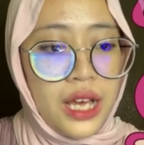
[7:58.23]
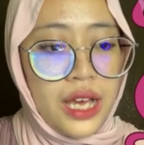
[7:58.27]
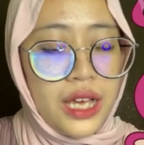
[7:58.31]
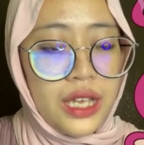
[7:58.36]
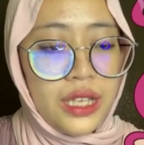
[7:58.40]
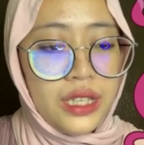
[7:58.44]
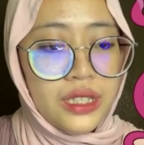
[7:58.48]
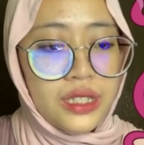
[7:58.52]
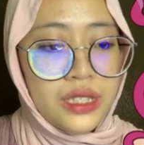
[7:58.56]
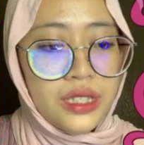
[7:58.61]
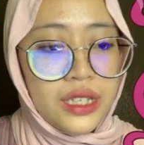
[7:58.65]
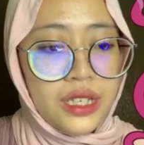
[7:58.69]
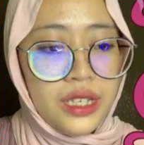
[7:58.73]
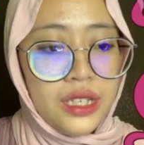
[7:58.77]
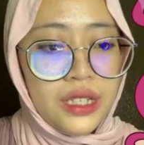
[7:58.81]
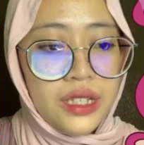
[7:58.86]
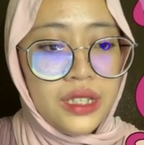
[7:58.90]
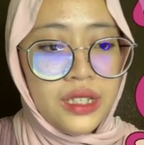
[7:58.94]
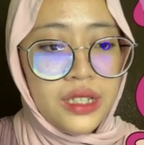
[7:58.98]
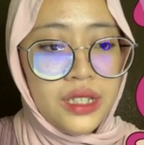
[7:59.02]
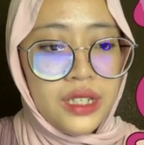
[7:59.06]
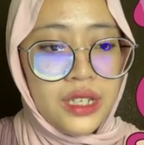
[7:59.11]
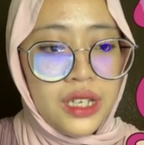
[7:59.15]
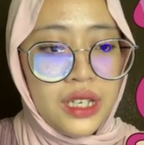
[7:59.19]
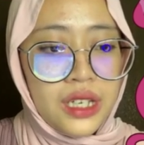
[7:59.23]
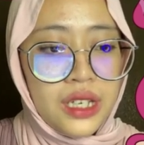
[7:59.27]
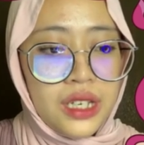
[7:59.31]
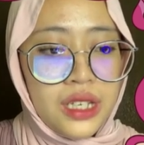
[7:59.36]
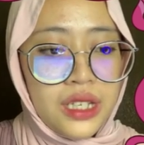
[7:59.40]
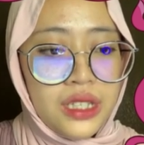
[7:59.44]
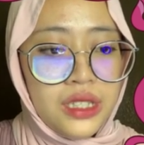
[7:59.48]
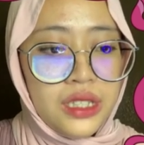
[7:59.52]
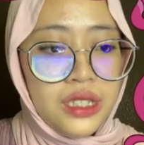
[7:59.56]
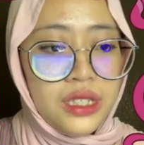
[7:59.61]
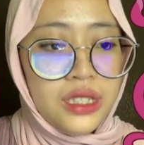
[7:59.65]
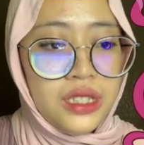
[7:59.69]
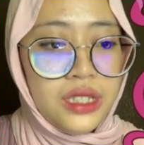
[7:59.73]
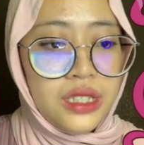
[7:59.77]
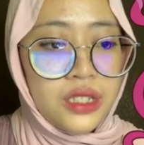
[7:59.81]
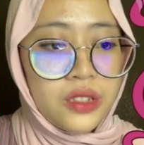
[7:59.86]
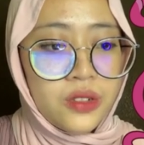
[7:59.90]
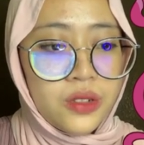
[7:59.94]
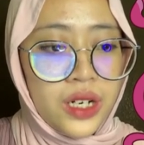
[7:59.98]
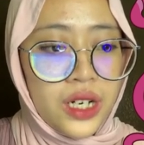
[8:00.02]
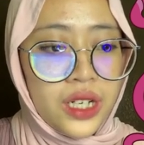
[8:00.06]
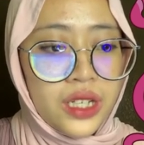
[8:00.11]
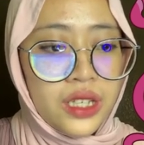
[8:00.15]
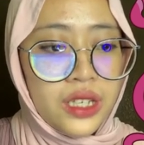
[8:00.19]
And then the
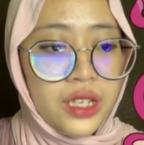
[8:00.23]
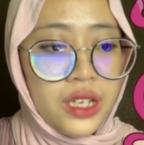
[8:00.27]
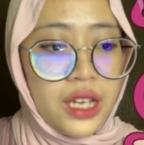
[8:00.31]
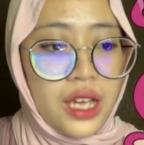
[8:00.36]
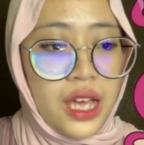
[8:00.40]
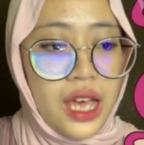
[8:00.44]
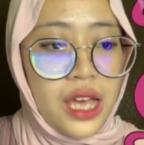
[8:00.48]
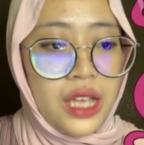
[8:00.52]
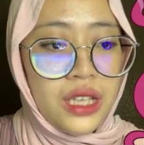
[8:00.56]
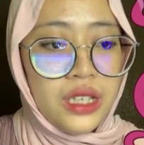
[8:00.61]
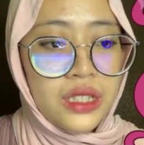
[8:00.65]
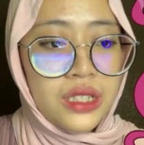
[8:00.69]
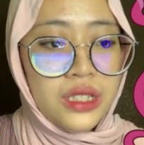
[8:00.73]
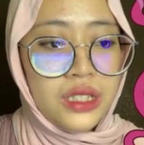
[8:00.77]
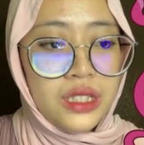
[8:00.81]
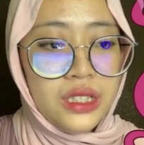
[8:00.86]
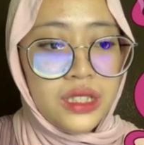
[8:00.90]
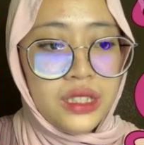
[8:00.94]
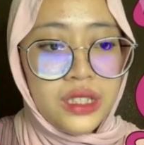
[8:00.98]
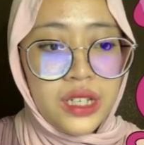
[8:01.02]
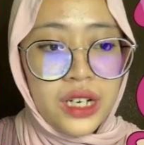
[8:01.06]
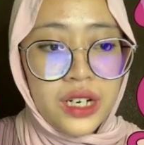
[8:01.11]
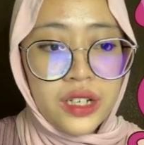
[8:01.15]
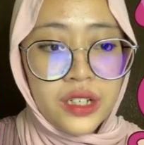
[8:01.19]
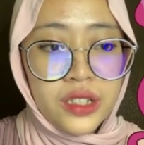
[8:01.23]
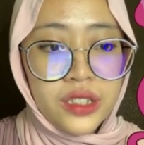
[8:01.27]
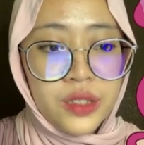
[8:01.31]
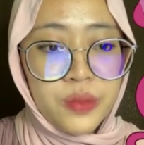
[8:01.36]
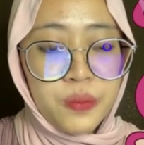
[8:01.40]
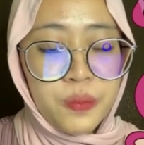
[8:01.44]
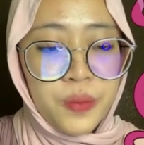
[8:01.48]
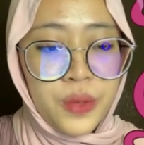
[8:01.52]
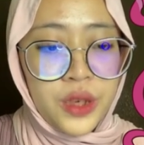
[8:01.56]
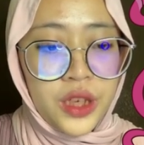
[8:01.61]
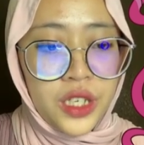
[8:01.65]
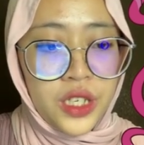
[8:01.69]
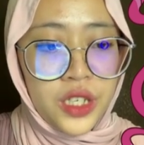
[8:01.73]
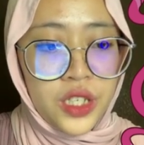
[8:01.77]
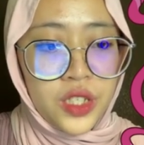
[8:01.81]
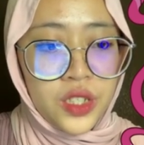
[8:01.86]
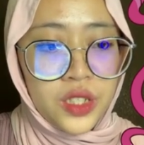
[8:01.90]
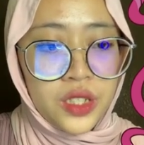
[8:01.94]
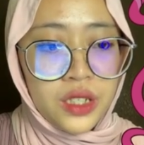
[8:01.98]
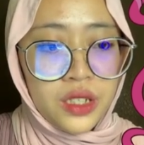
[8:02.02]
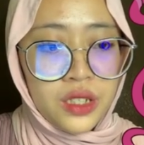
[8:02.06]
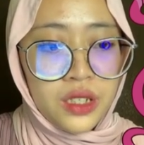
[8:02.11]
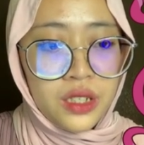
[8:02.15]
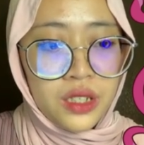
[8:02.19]
direct and indirect
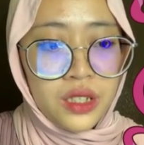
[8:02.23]
speech.